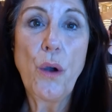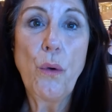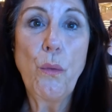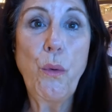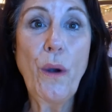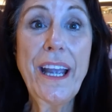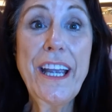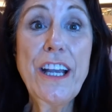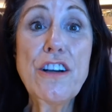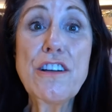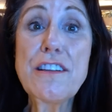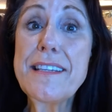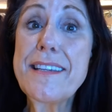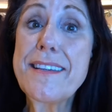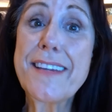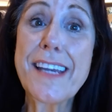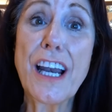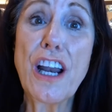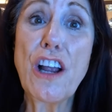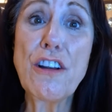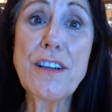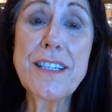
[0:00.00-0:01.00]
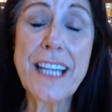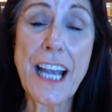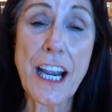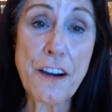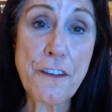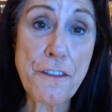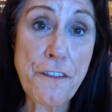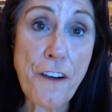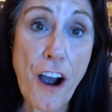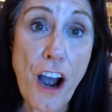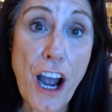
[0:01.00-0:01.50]
We are still on
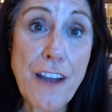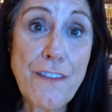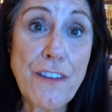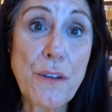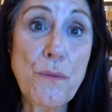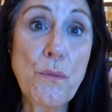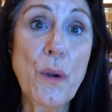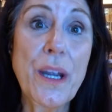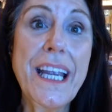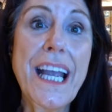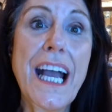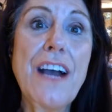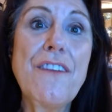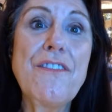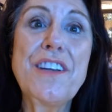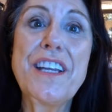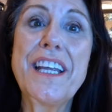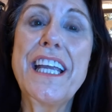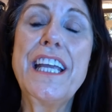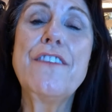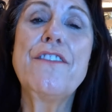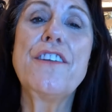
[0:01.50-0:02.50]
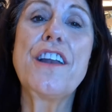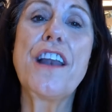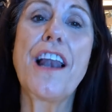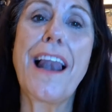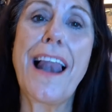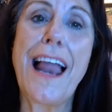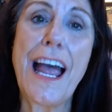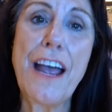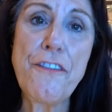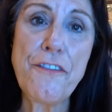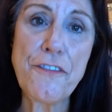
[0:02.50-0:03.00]
deck 5 and we haven't even
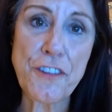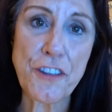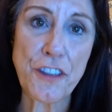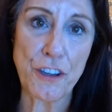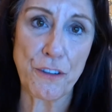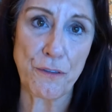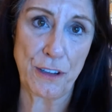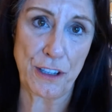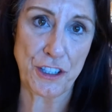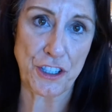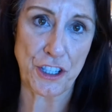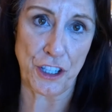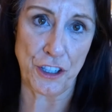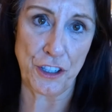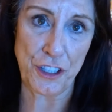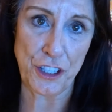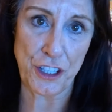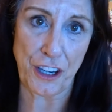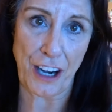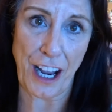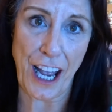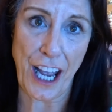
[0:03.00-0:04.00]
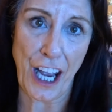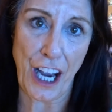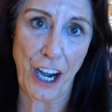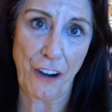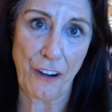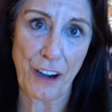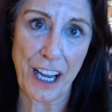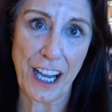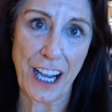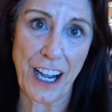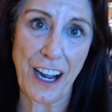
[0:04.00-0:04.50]
left the rotunda
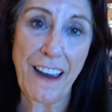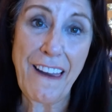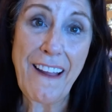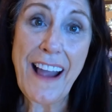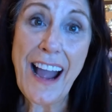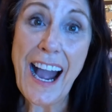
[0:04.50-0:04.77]
area.